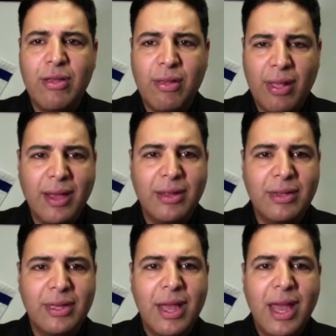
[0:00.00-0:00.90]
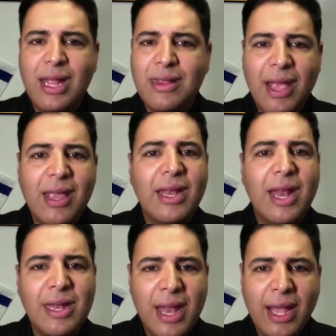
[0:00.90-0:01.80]
society had taken a
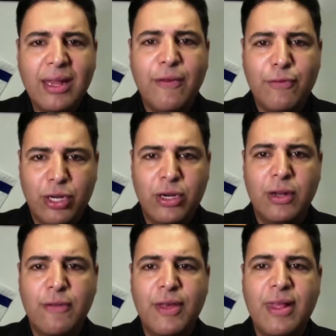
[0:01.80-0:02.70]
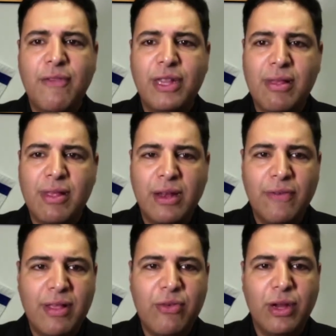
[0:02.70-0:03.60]
negative turn vis a vis the state of
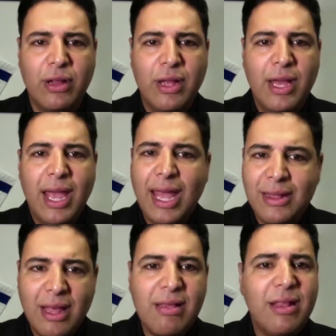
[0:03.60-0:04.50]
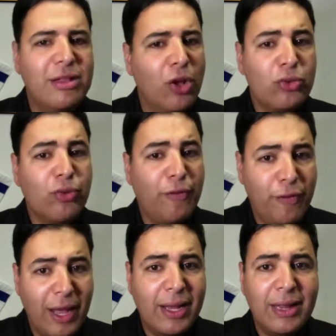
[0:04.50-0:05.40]
Israel, and this did not
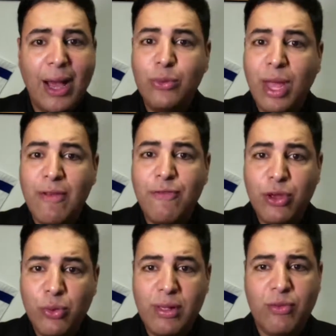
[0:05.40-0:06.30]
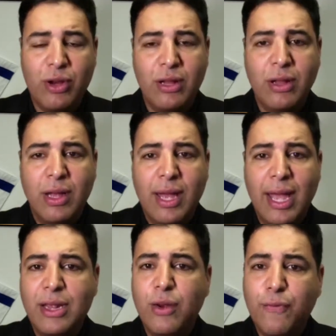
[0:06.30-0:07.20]
reflect how they view Israel
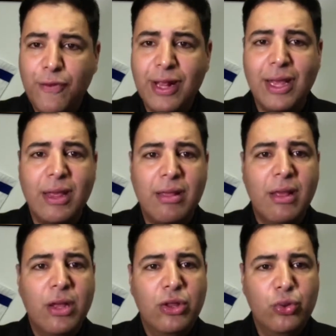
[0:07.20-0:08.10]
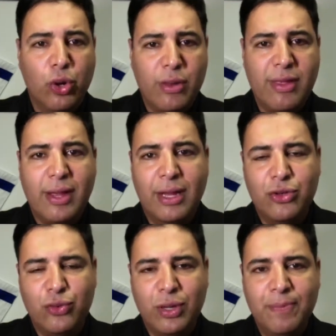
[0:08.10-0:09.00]
and their feelings towards the
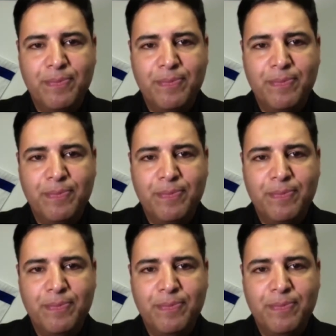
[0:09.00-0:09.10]
country.